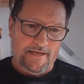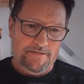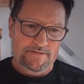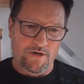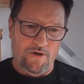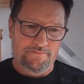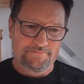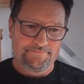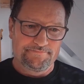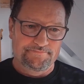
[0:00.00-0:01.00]

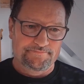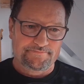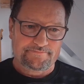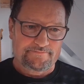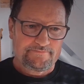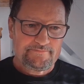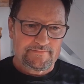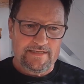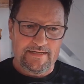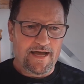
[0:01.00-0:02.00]
So
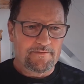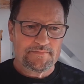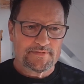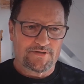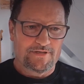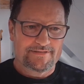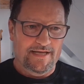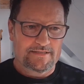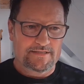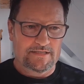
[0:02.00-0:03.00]

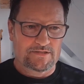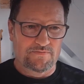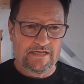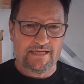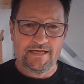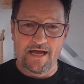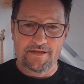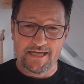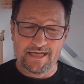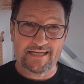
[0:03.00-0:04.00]
it's really, I
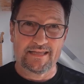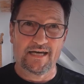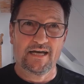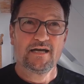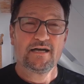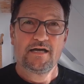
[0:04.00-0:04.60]
think the